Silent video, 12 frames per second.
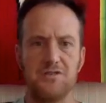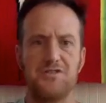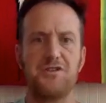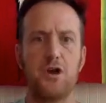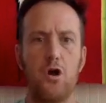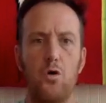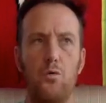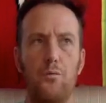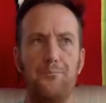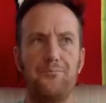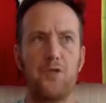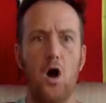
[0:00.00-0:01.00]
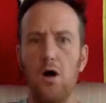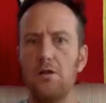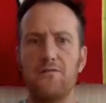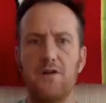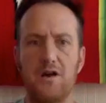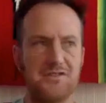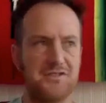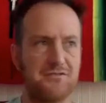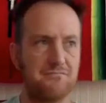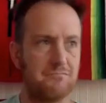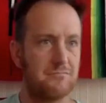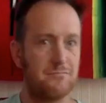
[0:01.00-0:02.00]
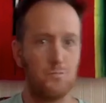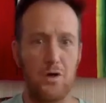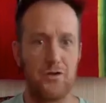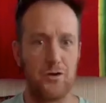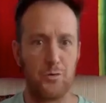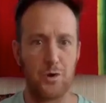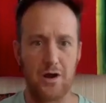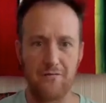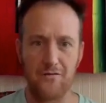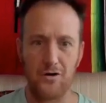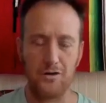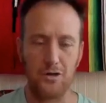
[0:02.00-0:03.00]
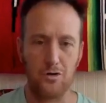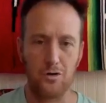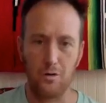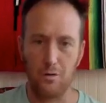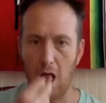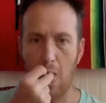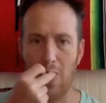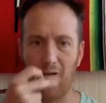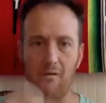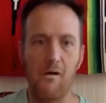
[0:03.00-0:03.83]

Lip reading: So all of us, whether you're running for a local